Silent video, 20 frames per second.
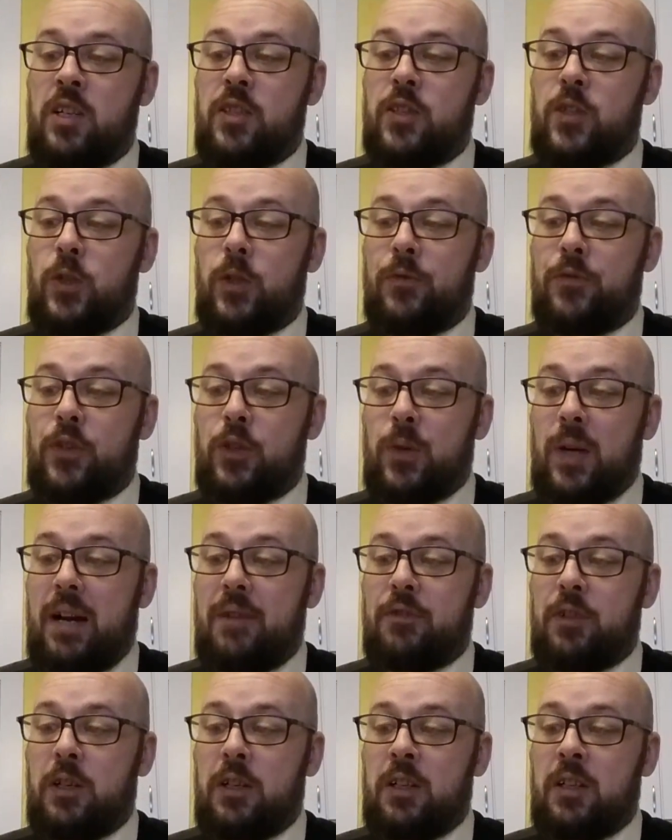So if you're
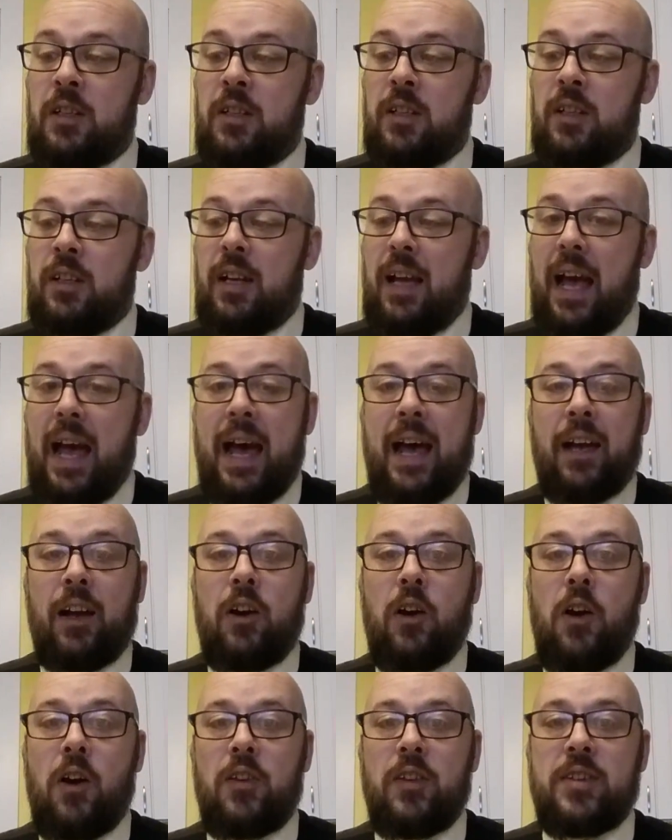ever at
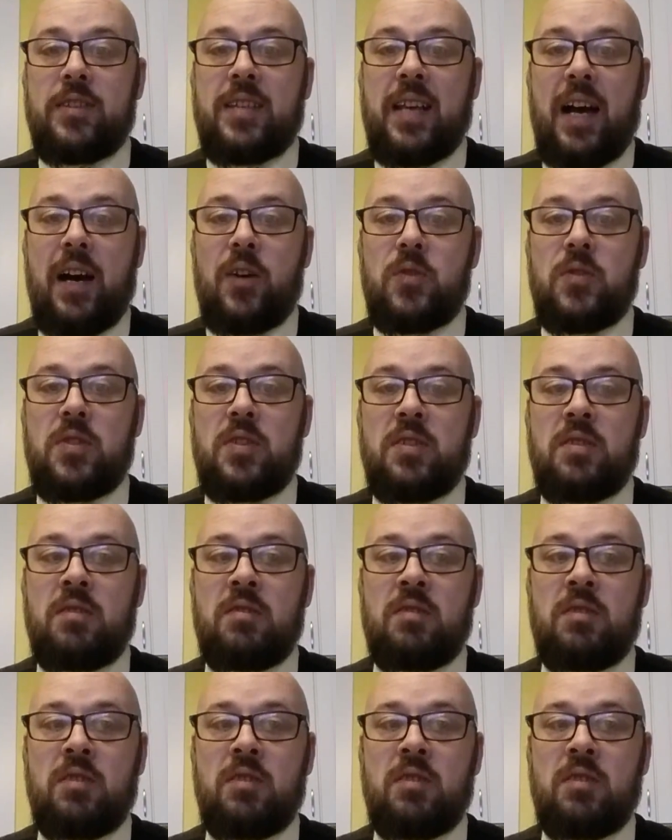Karla's house,